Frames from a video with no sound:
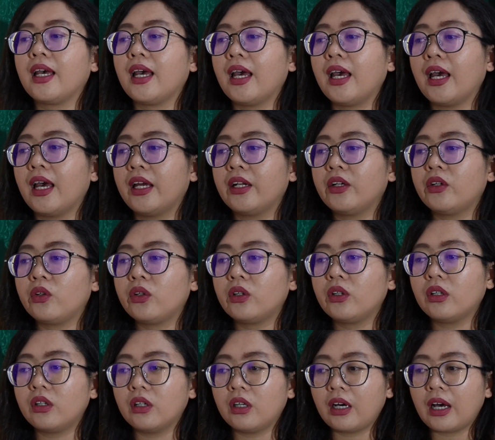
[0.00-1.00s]
and
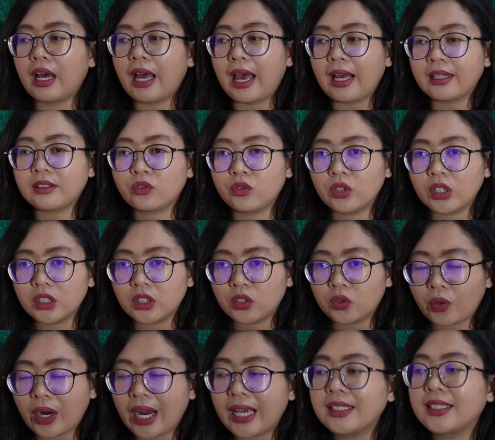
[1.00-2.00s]
has the
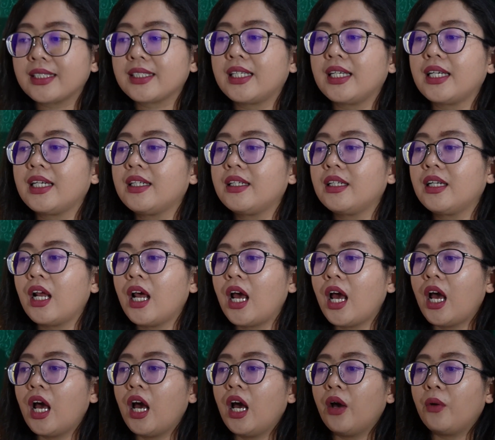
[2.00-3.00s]
dry skin,
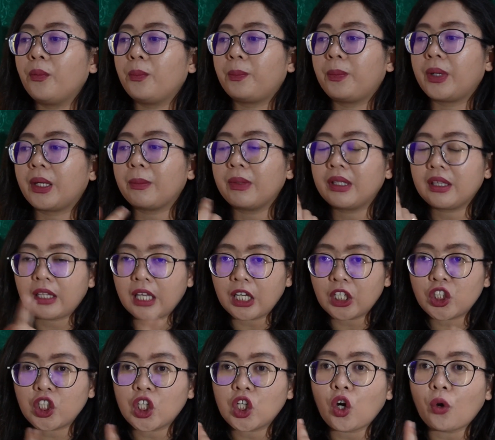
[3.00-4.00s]

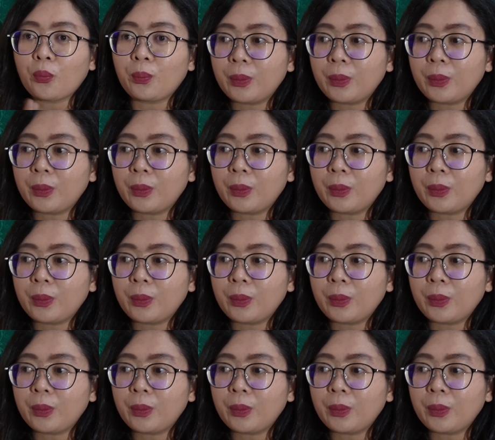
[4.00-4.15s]
pigmentation of